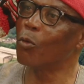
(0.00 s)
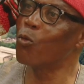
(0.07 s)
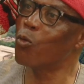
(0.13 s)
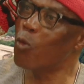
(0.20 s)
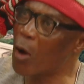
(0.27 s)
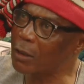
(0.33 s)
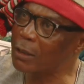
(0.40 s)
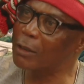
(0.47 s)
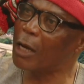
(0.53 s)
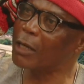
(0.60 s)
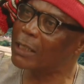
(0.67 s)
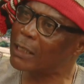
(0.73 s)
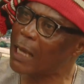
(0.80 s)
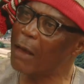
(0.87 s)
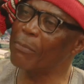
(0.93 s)
What?
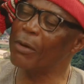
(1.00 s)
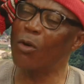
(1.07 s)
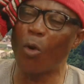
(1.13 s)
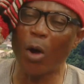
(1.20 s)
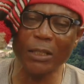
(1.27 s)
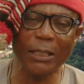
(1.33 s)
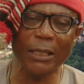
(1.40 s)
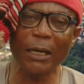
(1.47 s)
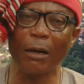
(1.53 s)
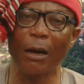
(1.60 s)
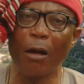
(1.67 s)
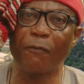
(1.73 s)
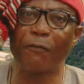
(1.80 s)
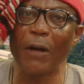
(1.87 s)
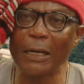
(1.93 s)
Just tell me what single
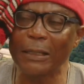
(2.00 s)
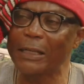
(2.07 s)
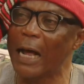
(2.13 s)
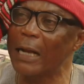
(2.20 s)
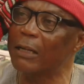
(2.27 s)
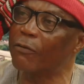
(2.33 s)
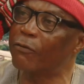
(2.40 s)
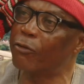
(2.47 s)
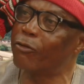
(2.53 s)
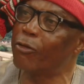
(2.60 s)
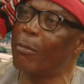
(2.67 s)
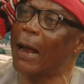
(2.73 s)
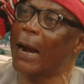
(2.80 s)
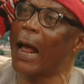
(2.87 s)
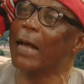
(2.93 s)
offense that
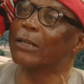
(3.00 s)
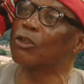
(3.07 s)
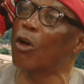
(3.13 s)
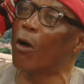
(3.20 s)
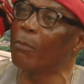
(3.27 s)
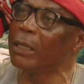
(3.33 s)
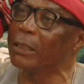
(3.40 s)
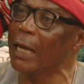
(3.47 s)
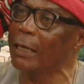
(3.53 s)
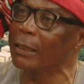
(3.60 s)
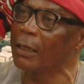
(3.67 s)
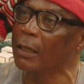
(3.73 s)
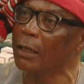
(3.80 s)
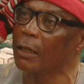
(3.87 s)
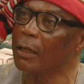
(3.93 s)
Fubara has committed.